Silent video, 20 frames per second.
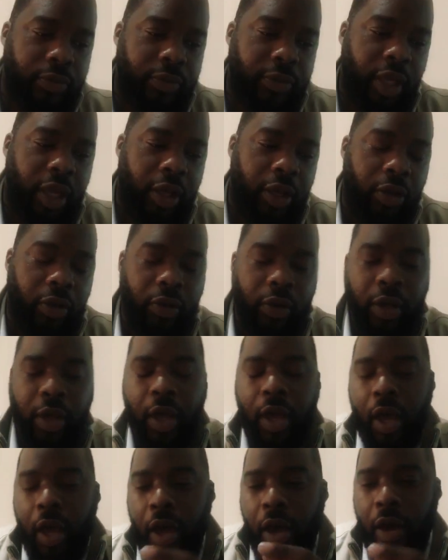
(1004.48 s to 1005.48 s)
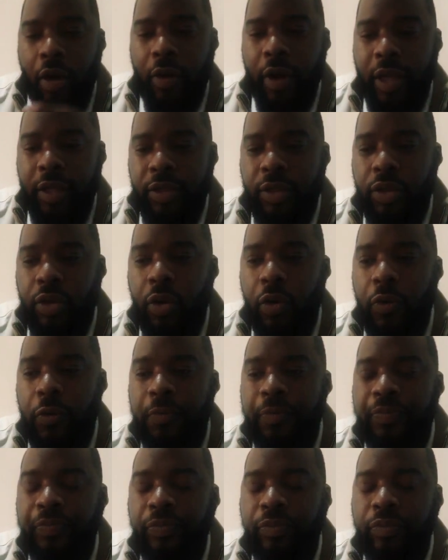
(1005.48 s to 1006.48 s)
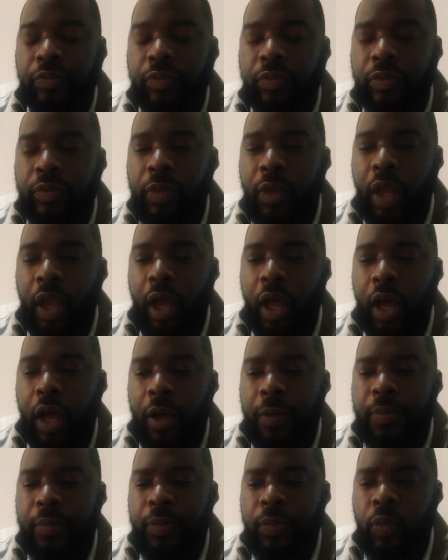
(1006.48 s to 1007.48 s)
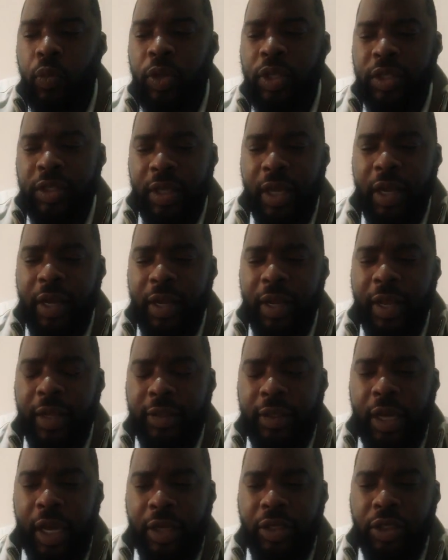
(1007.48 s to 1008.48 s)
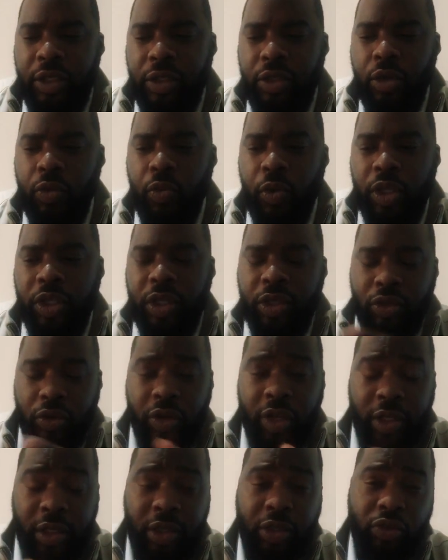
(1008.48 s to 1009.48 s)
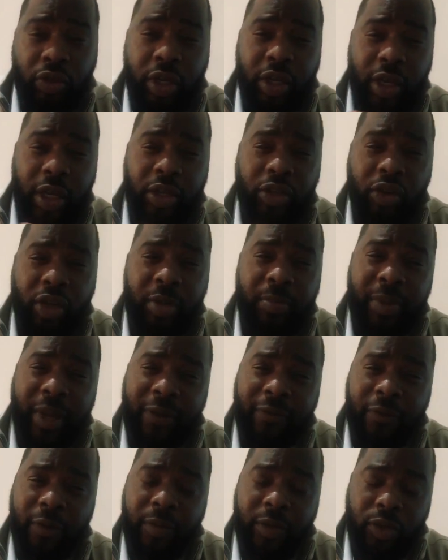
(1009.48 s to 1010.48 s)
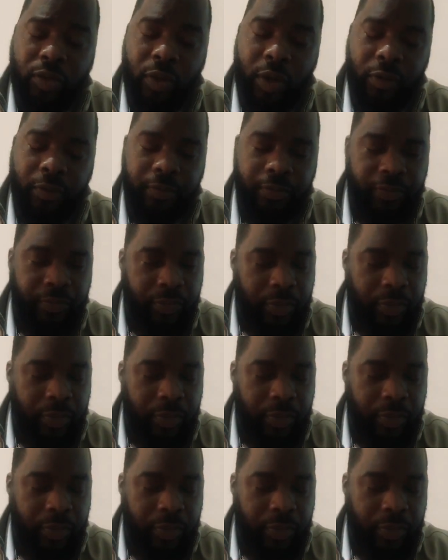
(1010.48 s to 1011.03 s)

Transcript: Thank you. All right, so we decided that actually, so it's a trading platform as well.